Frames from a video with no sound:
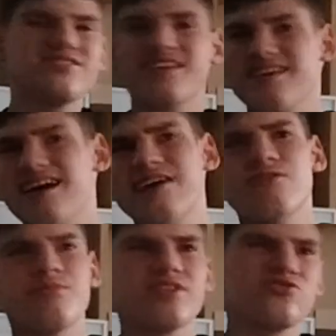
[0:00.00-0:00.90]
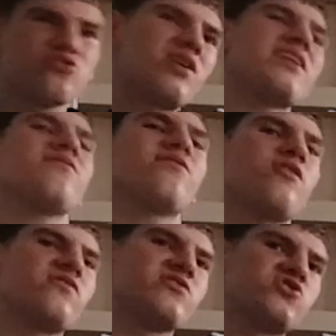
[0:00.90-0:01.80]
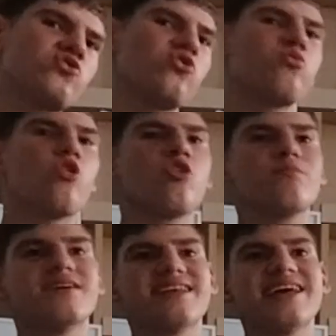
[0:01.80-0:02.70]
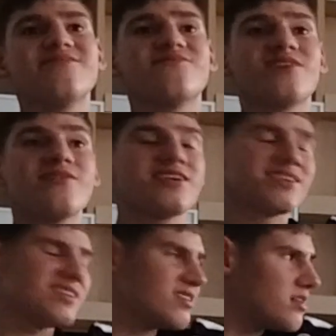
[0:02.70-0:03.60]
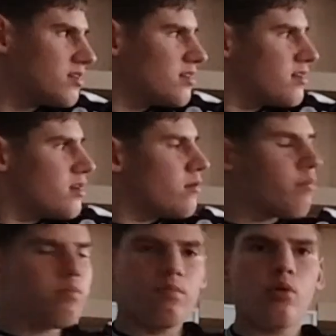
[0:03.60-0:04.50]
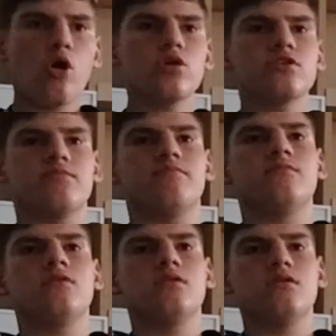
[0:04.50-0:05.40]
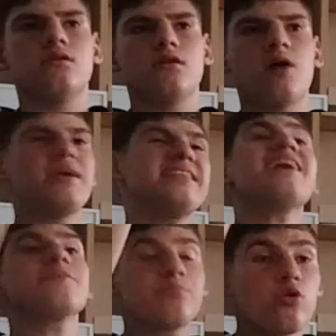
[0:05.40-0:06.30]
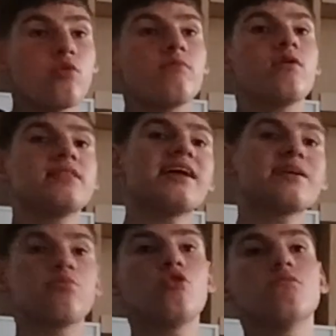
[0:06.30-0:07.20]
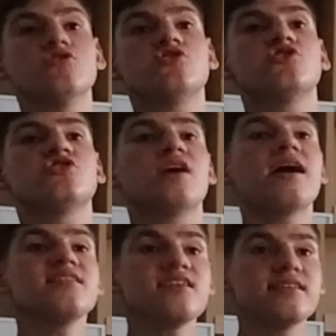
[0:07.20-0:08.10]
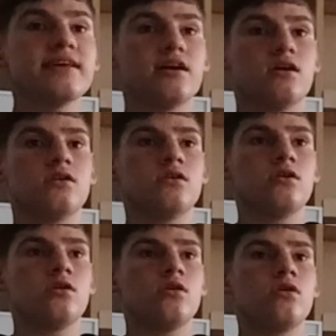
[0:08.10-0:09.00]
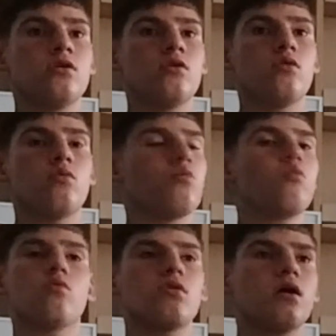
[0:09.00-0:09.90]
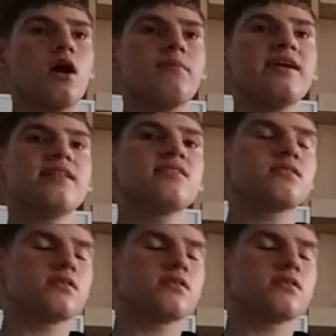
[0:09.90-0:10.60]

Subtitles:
was the guy we've been linked for so long, but then Bubba spot them. I mean, Nick Pope was just standing there. I mean,